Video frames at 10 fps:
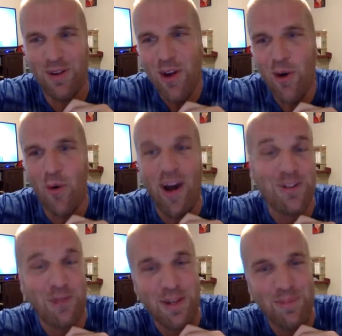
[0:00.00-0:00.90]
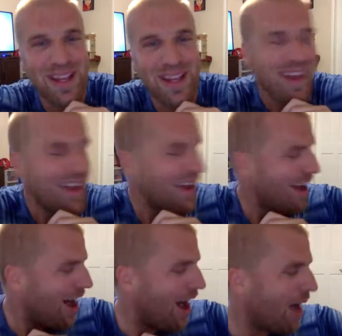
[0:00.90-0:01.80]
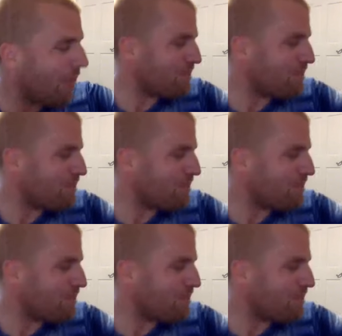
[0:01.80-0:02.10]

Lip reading: who else would it be? And